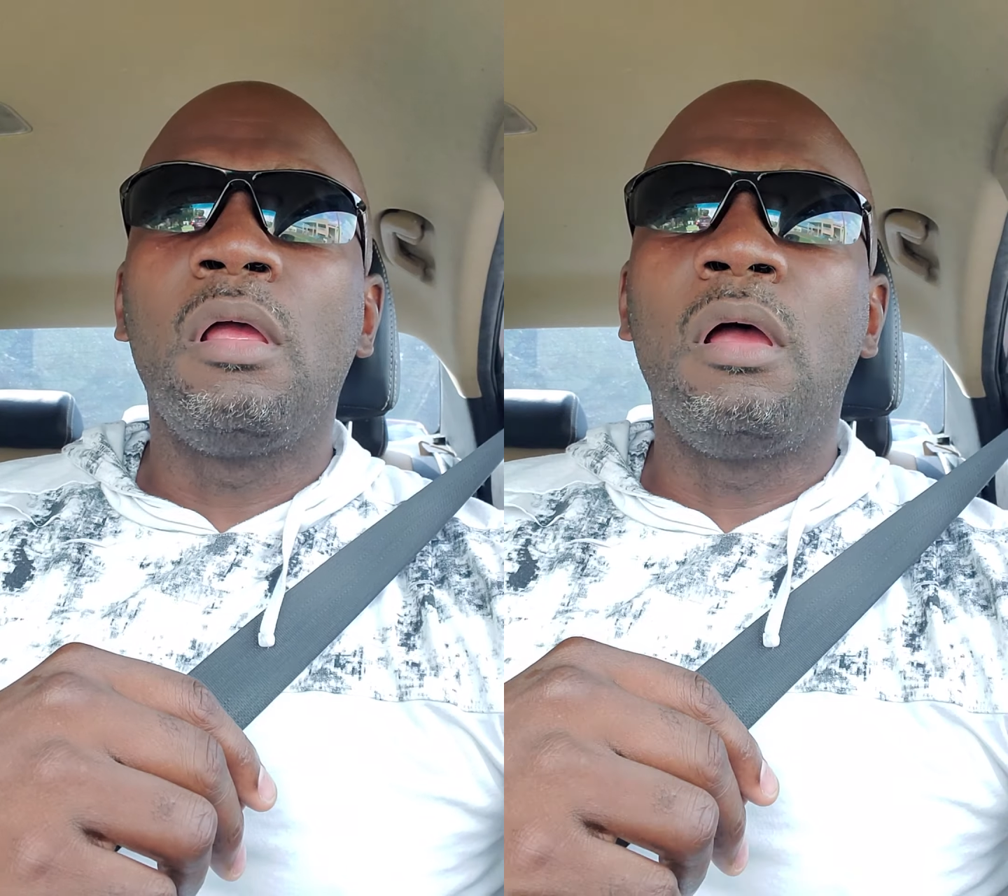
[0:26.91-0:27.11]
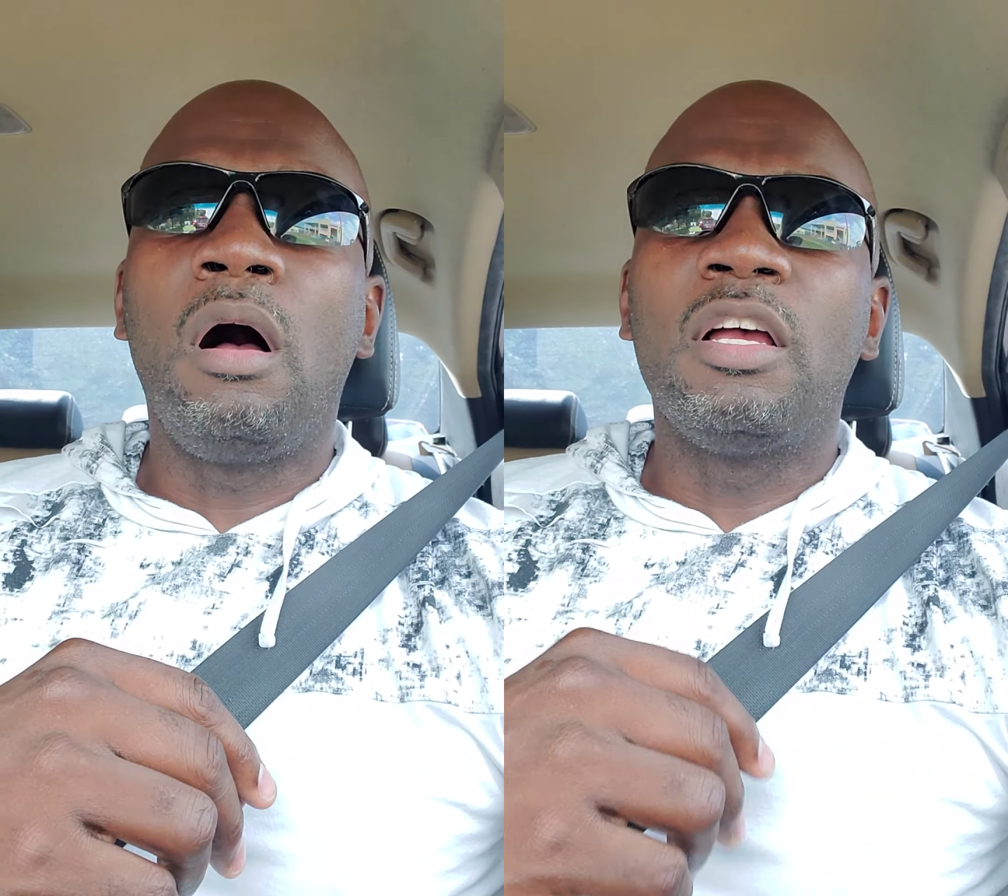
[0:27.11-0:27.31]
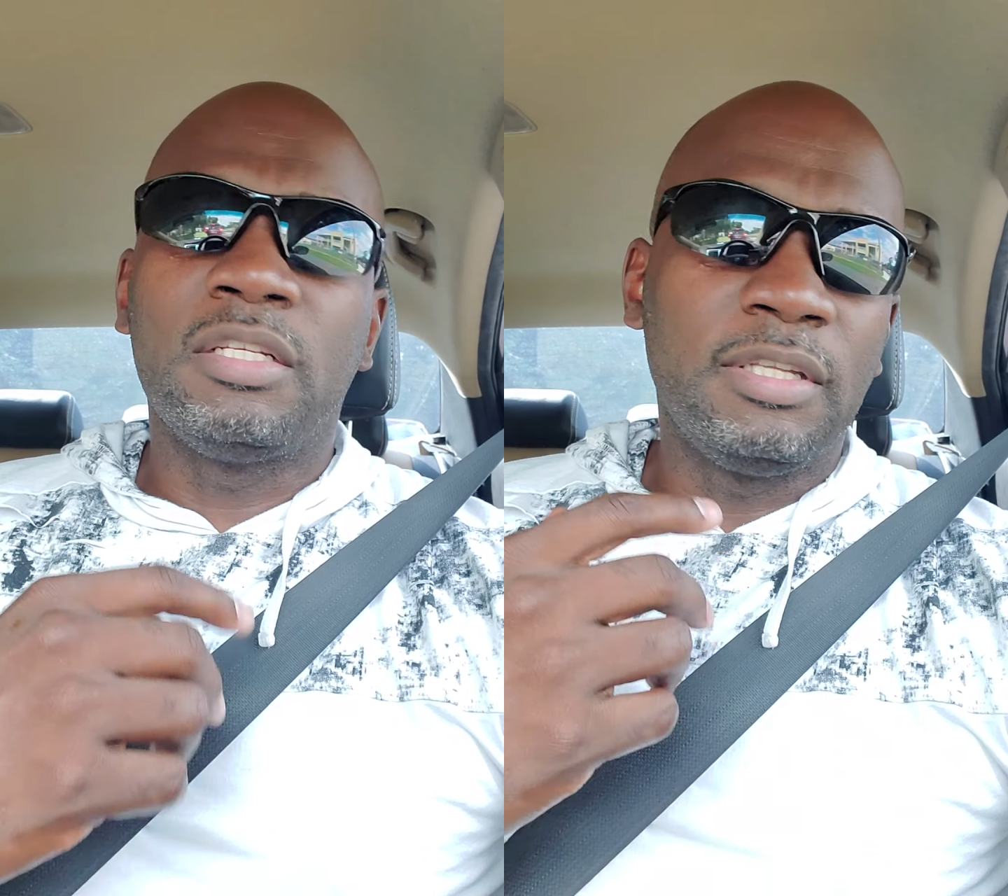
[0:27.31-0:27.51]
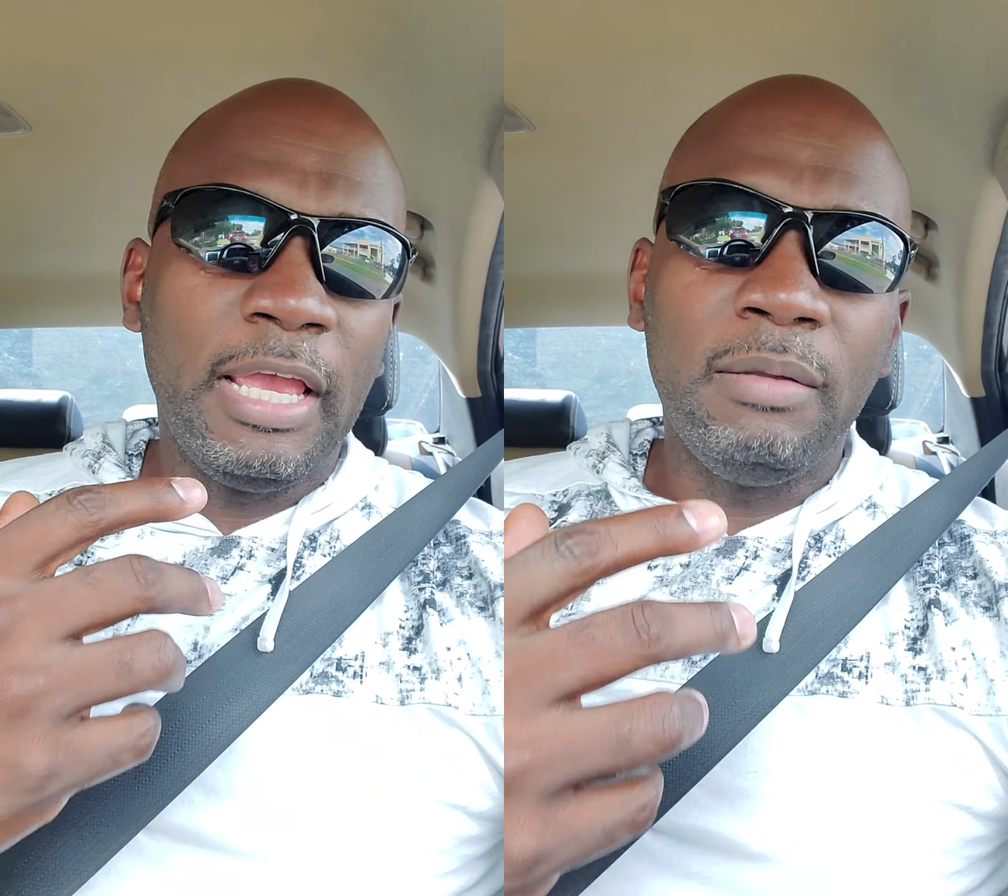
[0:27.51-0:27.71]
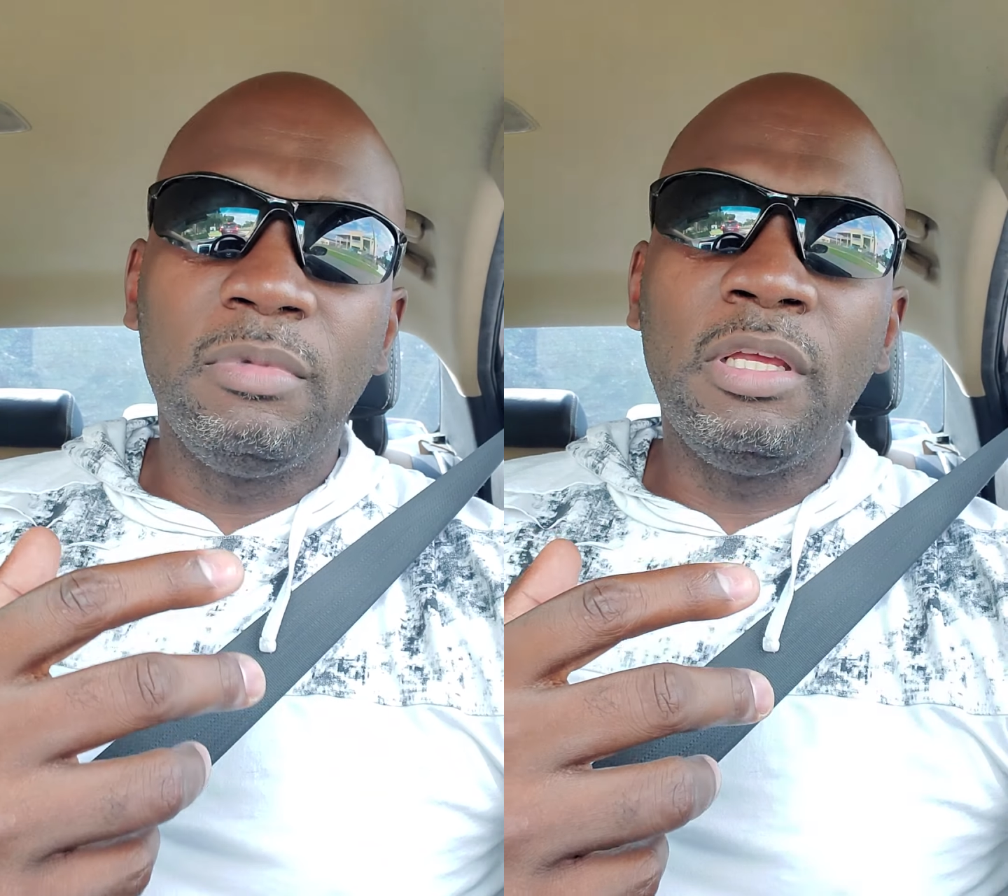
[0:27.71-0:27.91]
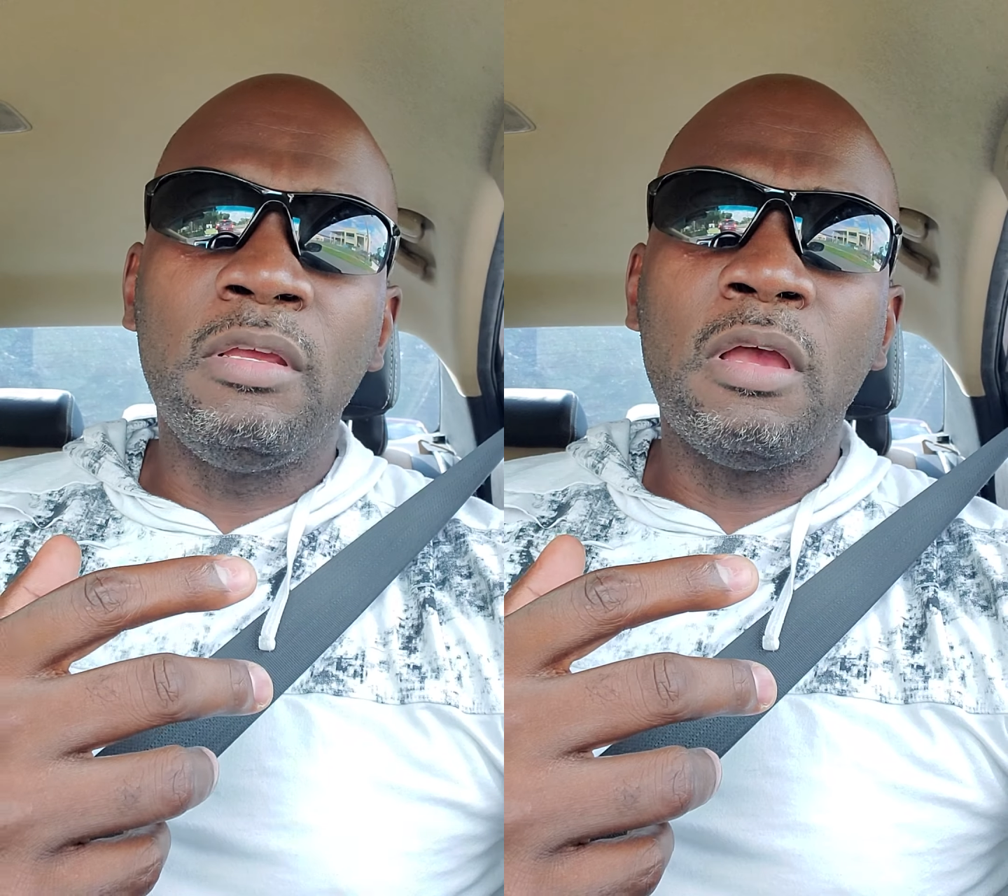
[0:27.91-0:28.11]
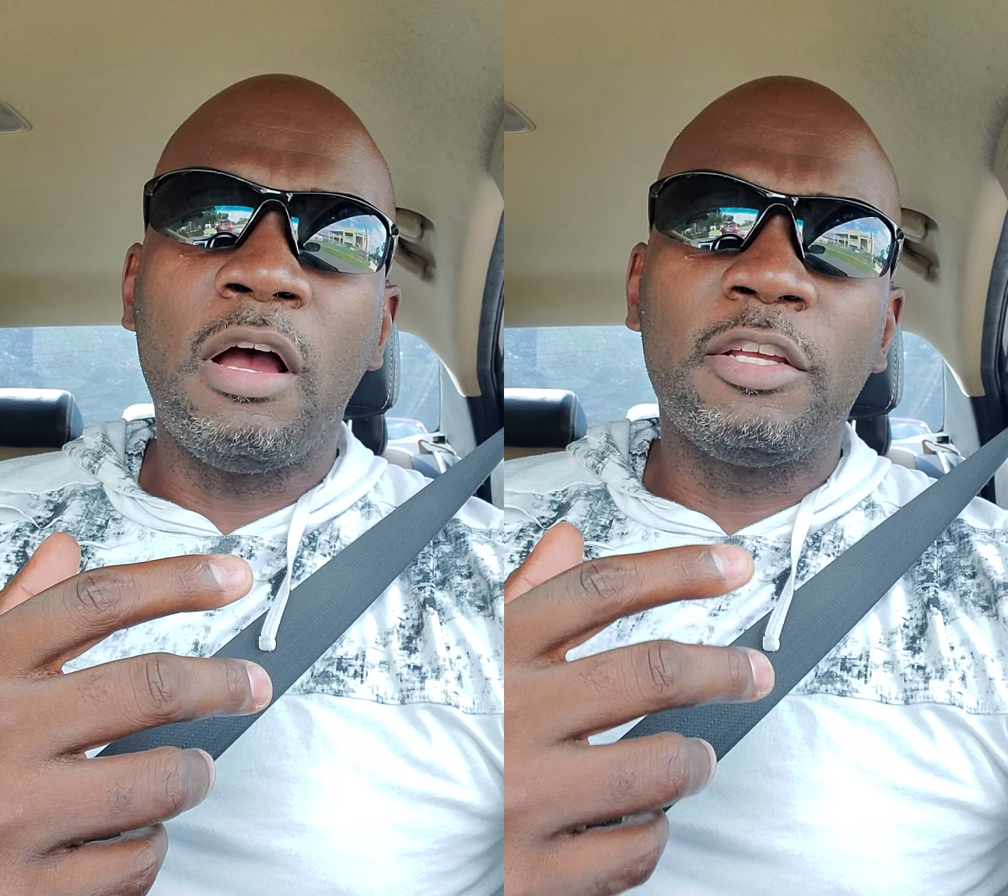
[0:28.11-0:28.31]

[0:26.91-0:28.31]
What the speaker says: is namely